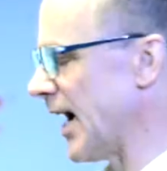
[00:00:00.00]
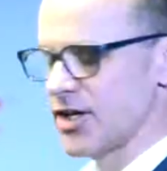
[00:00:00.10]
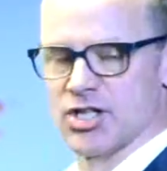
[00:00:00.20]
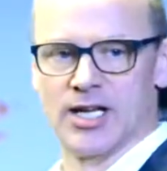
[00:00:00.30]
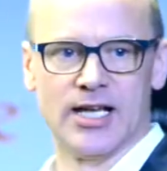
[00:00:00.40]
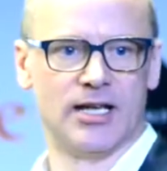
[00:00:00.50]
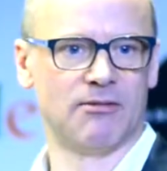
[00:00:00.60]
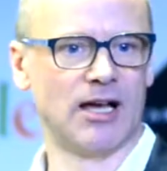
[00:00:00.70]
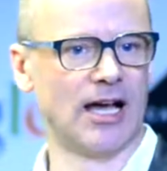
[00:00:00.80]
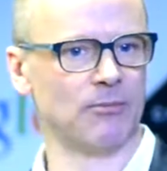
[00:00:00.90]
actually
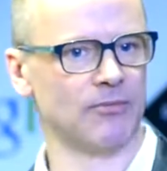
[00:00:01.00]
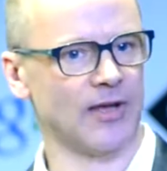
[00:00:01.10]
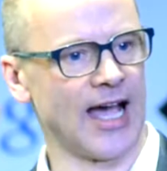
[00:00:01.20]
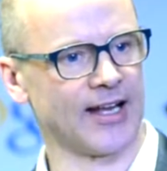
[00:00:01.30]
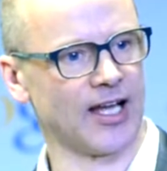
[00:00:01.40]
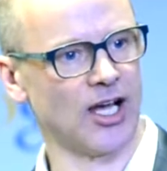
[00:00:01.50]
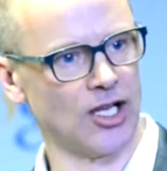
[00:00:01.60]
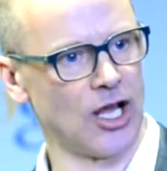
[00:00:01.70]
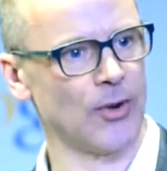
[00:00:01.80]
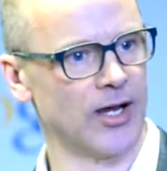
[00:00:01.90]
had a
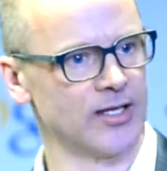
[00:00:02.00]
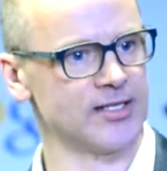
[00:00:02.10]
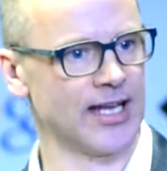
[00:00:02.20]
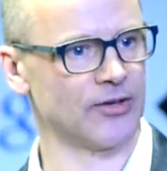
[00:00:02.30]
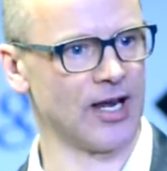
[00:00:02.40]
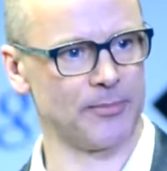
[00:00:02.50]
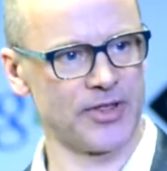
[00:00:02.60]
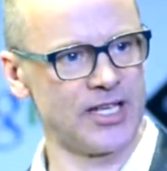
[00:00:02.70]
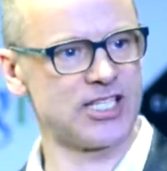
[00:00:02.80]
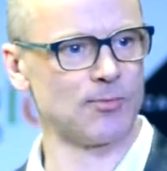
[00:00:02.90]
lower take rate. But
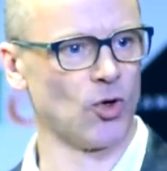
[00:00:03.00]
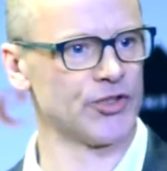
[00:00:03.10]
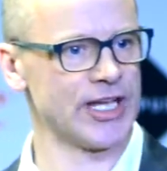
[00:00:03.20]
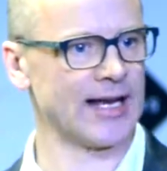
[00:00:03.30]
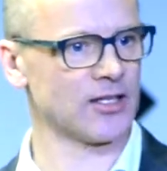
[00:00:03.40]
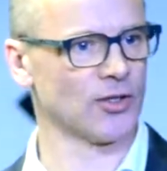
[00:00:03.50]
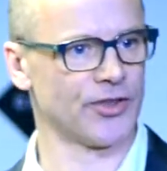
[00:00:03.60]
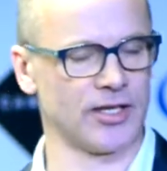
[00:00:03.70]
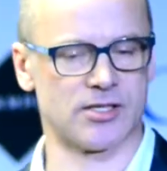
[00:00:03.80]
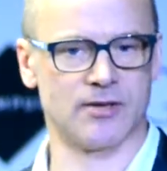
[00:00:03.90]
these small tactical
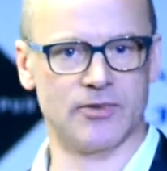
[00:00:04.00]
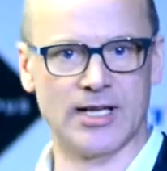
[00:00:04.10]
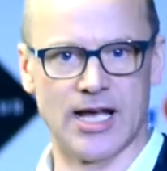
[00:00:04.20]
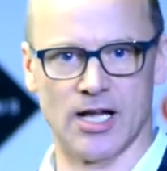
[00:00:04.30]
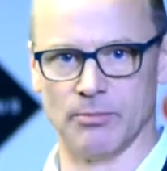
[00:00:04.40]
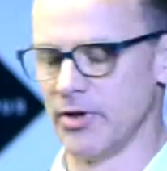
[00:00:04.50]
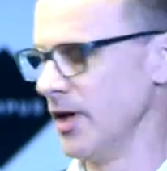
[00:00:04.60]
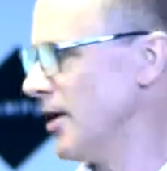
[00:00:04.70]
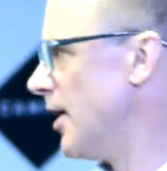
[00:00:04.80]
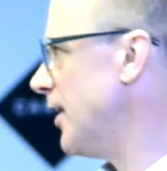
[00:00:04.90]
things can really help
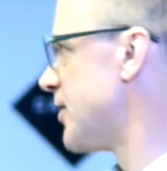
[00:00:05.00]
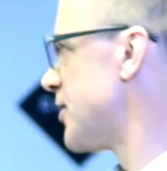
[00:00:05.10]
in